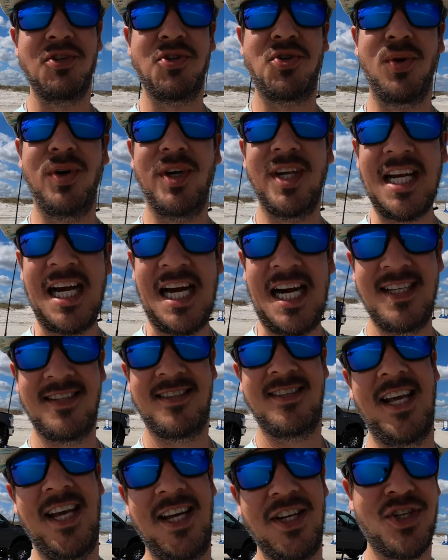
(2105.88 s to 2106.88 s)
Enjoy
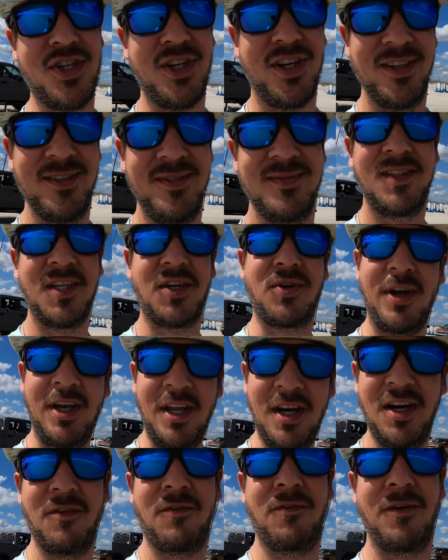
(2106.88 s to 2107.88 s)
God's nature. He
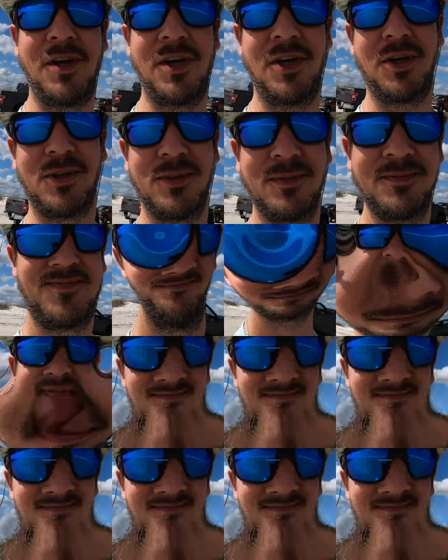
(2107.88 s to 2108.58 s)
created it for you.